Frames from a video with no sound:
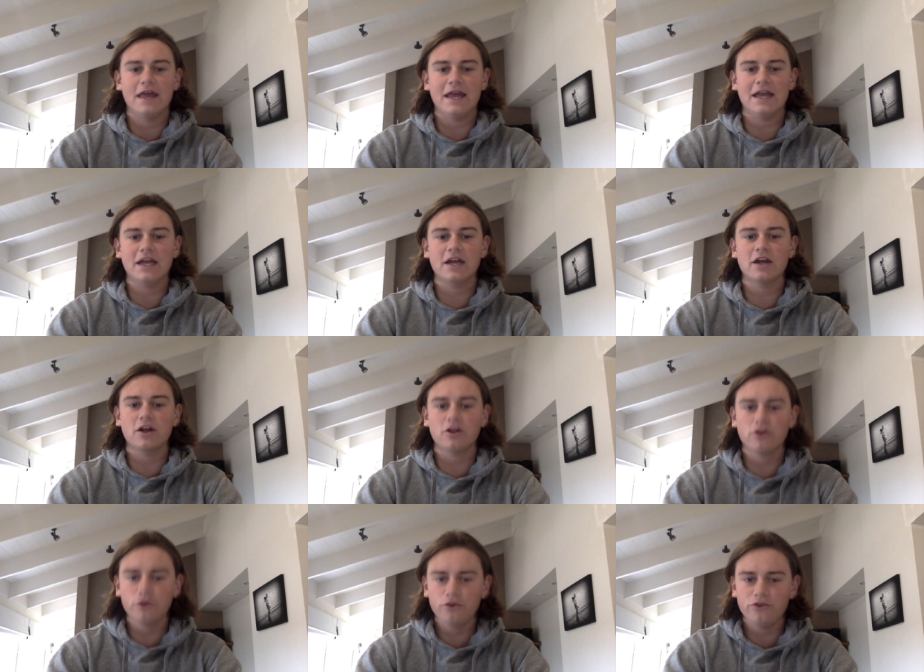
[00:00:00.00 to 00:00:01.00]
In
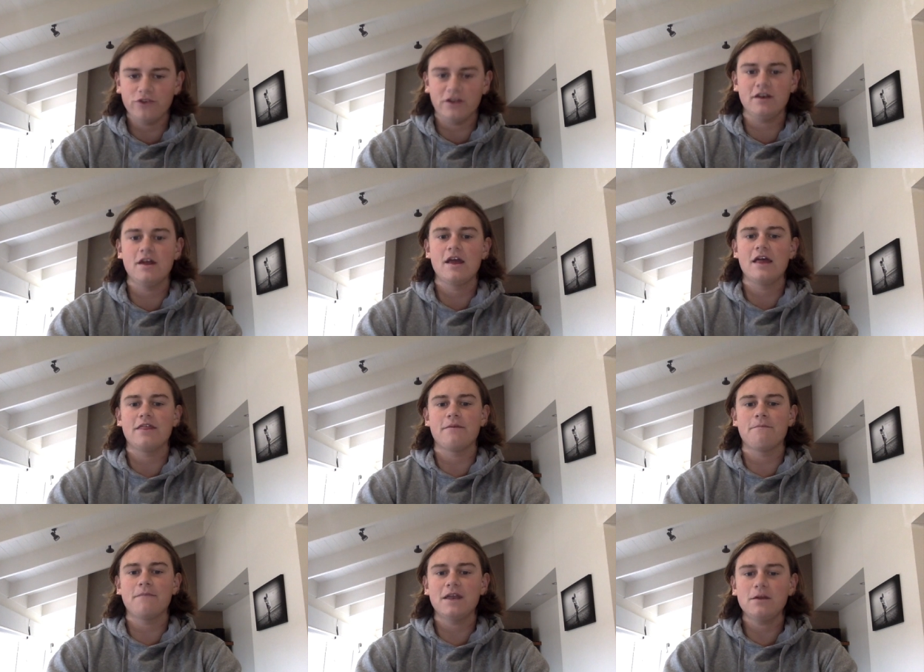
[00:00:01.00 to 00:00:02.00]
conclusion, the
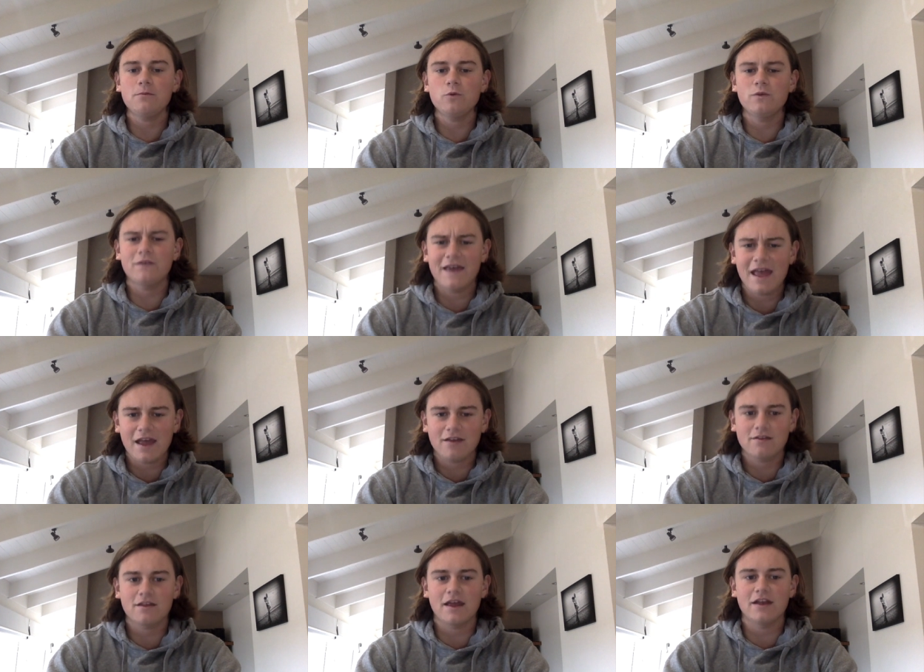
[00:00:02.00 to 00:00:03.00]
minimal
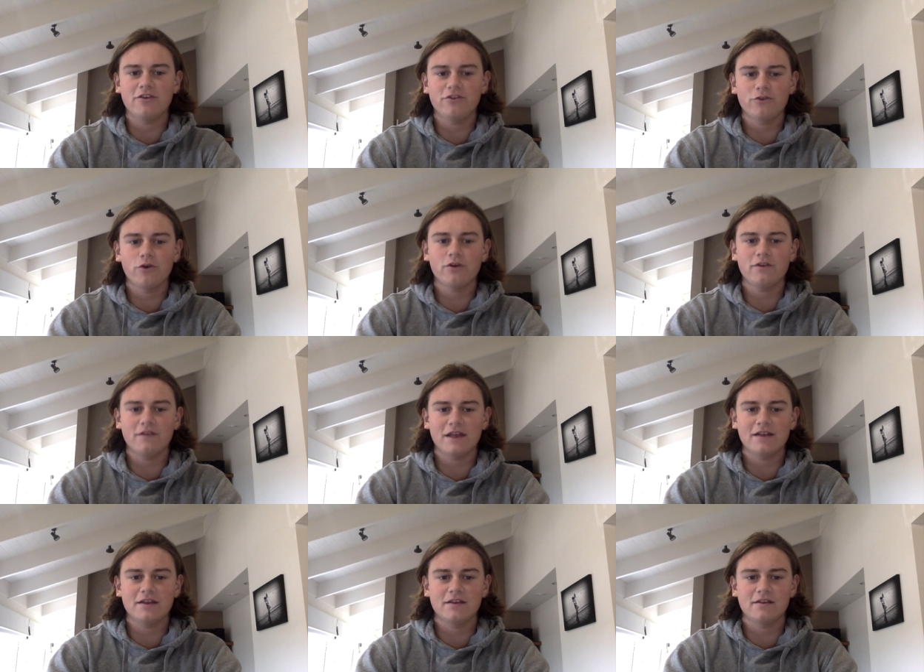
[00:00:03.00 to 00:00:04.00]
text and short
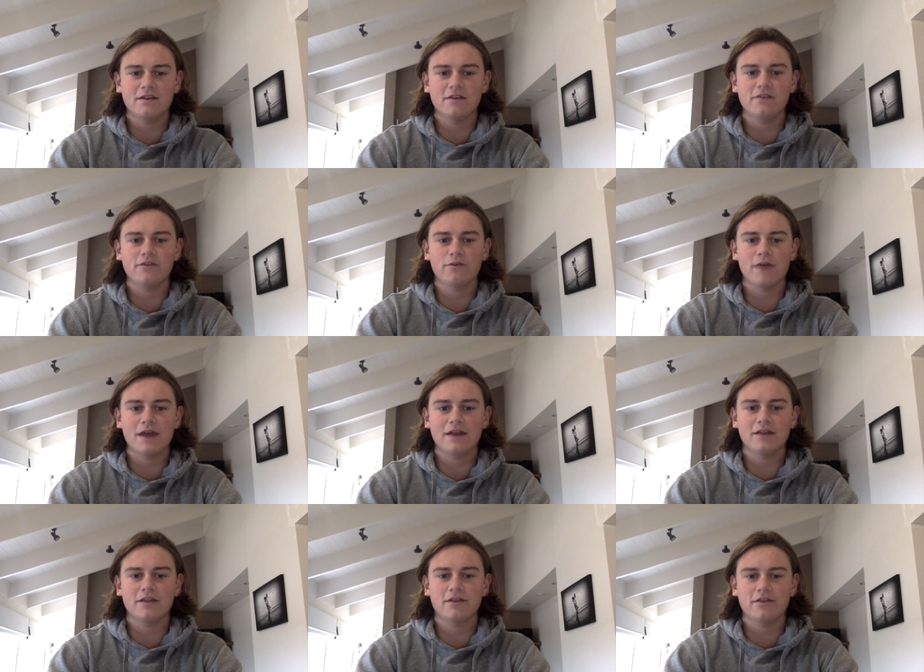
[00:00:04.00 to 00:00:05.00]
sentences
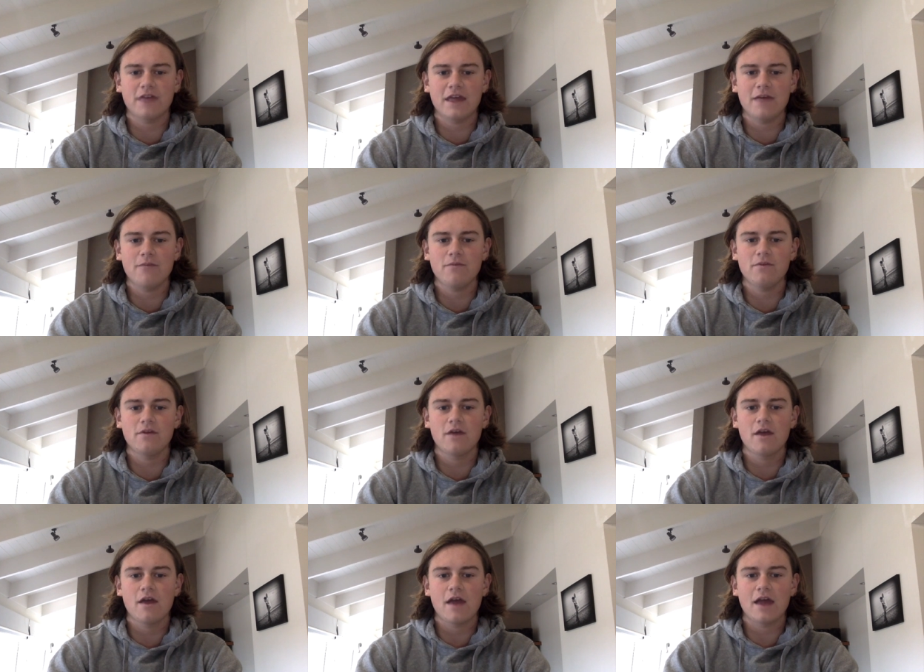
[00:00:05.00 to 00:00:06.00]
surrounding the themes
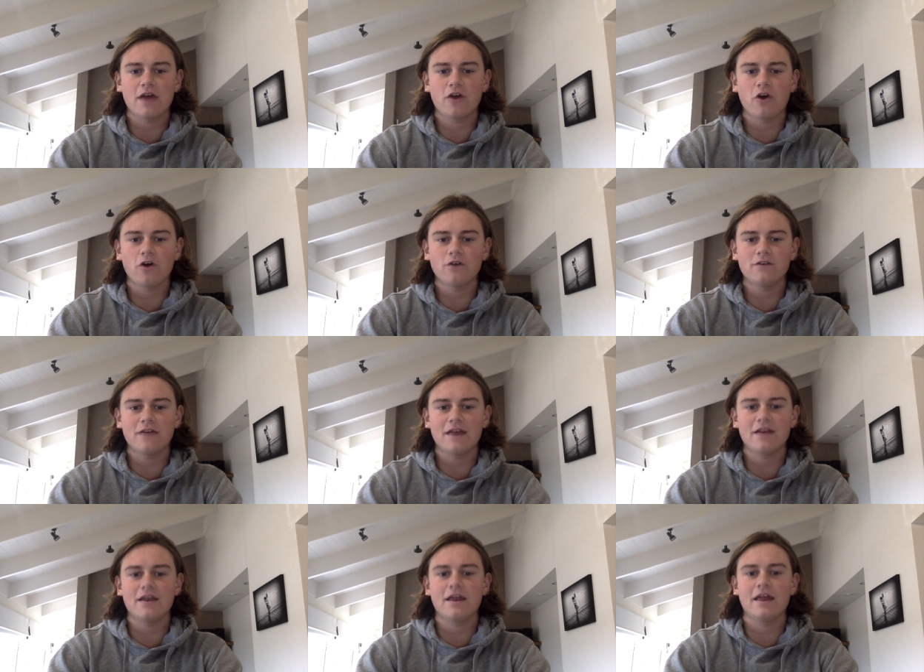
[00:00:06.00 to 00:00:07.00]
and
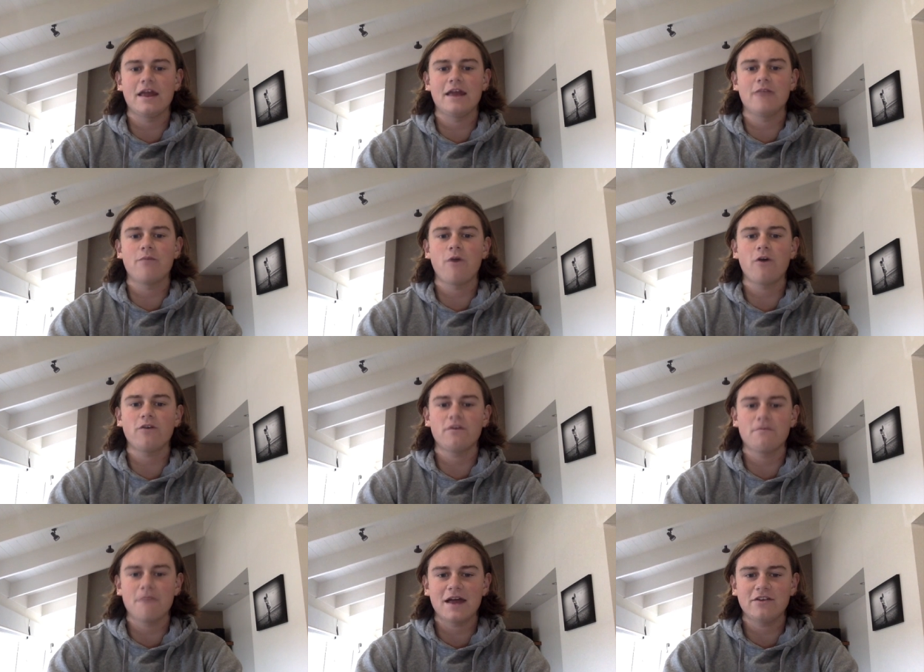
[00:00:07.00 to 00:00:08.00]
content in
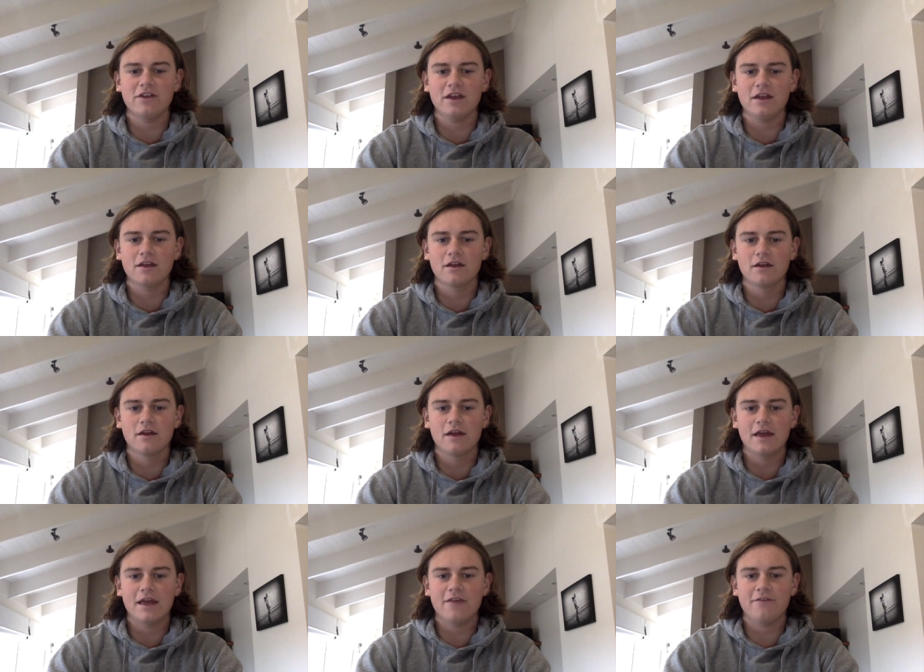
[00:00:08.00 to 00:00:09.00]
Possum Magic
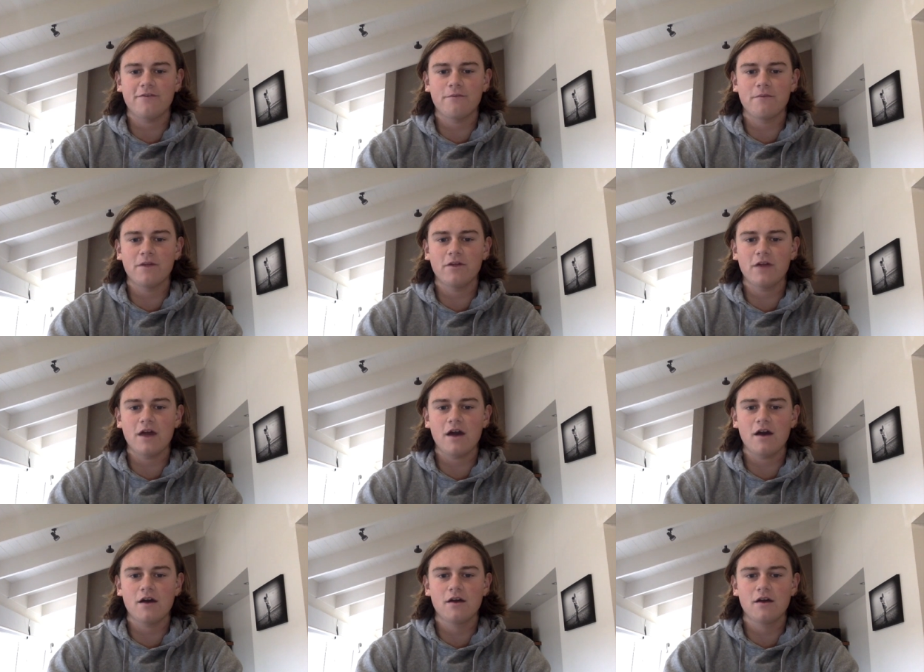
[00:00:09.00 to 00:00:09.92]
is familiar,